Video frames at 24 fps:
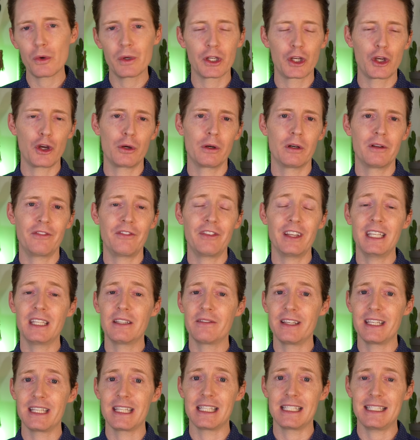incur a fee
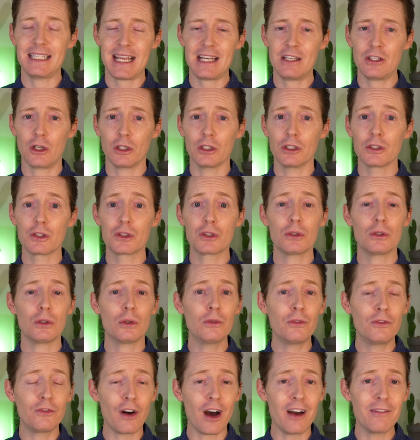of either $10
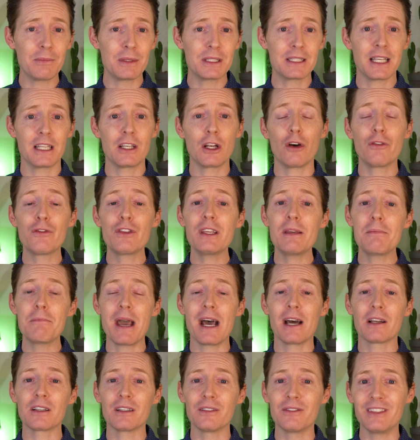or 5% of the
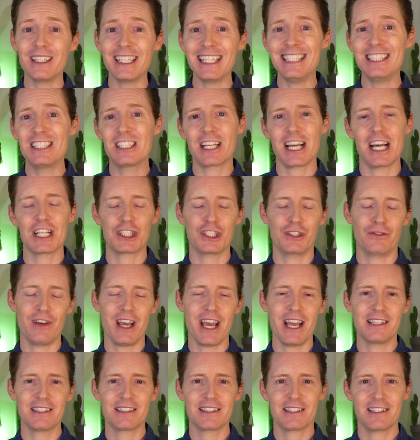amount of each cash
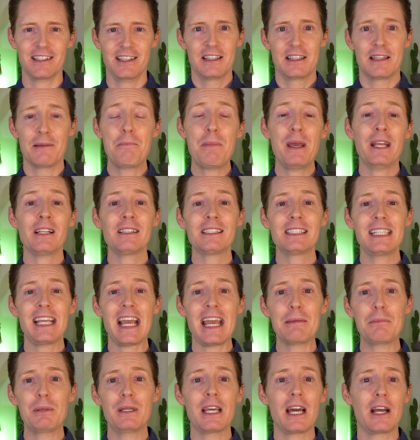advance. The penalty
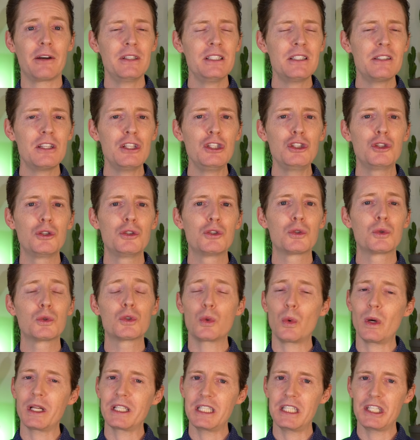APR is the usual
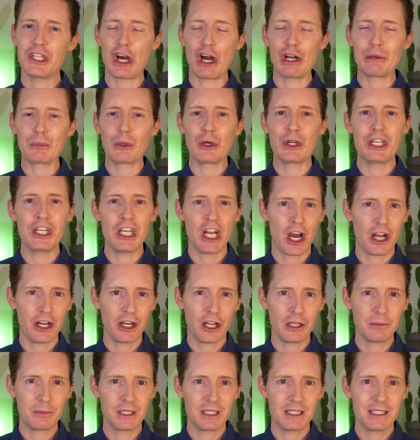
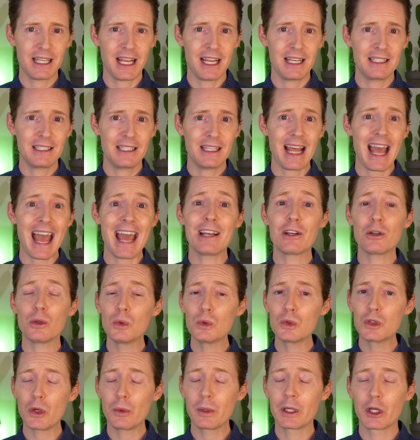29.99% and
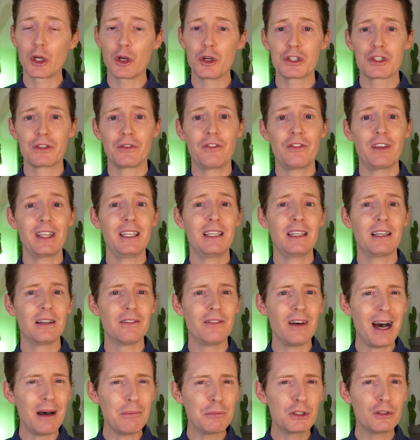also incurs a fee
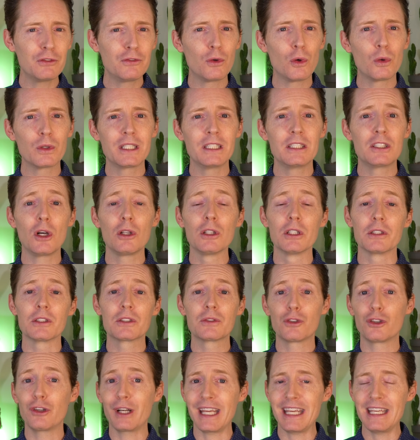of up to
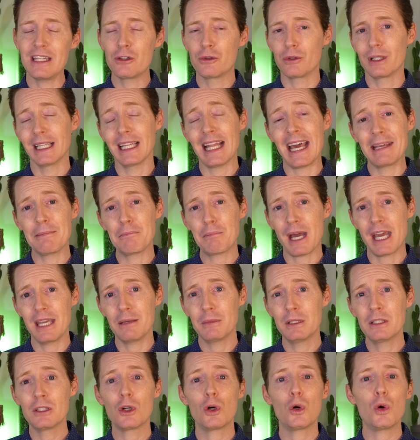$40 for either a late
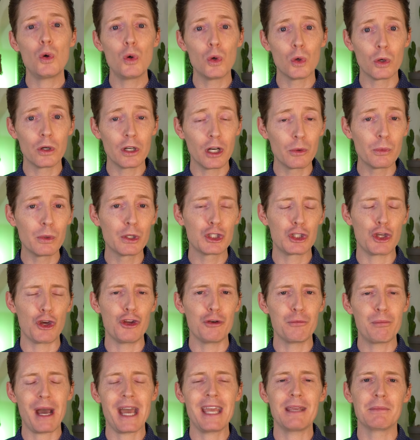payment or a
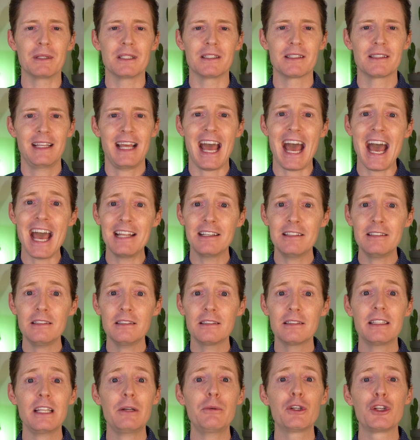return payment. And
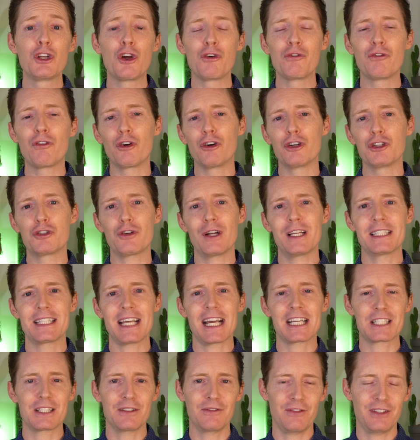there are no foreign
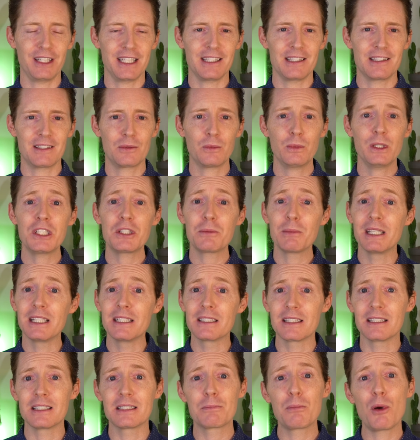transaction fees, which
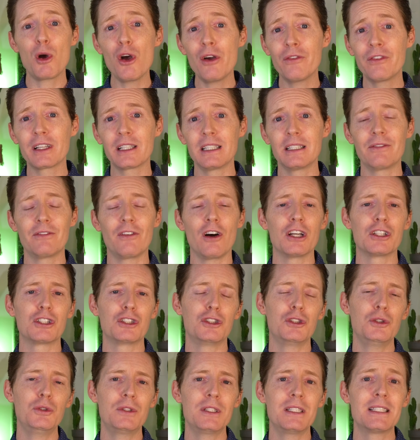means it's perfectly fine
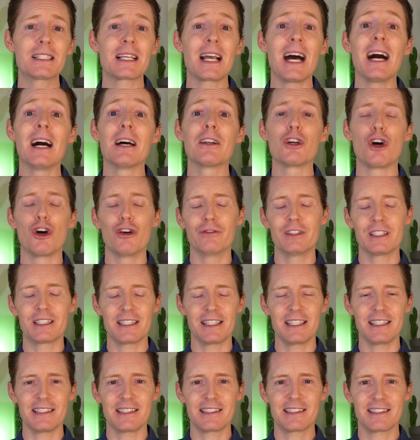to use this card
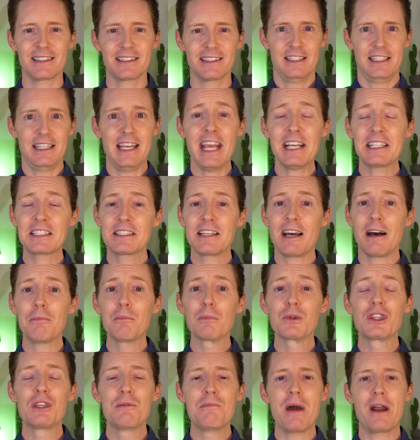overseas. Next
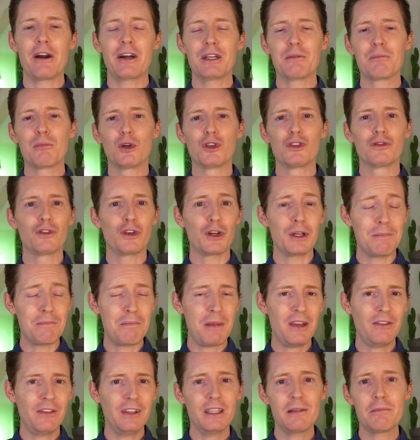up, with the Marriott Bonvoy
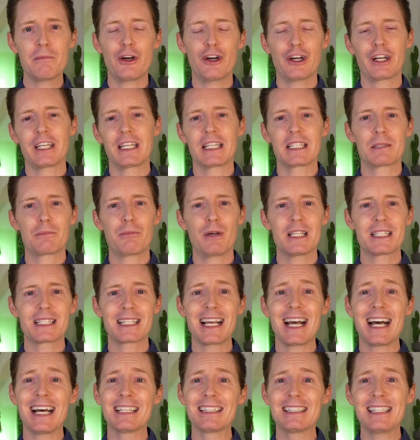Bevy American Express
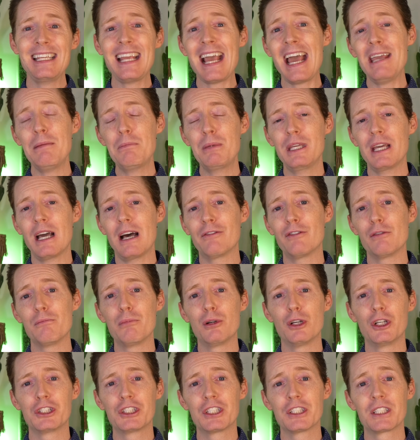card, the APR for
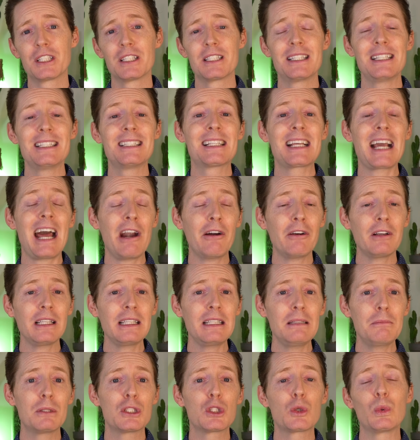purchases is
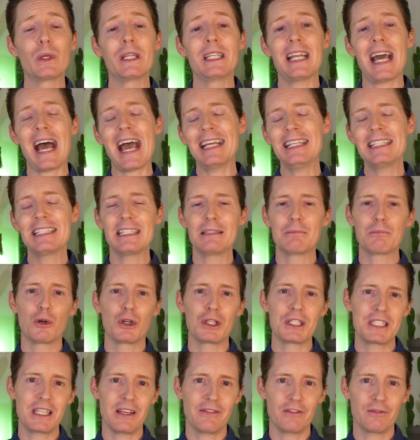currently between
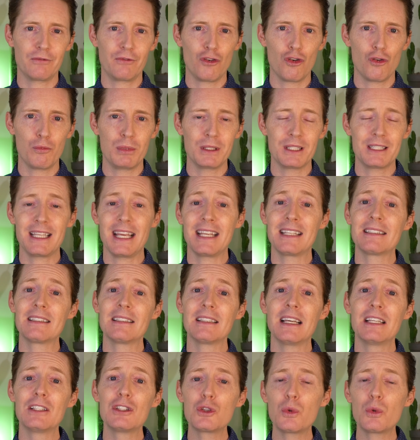18.74% and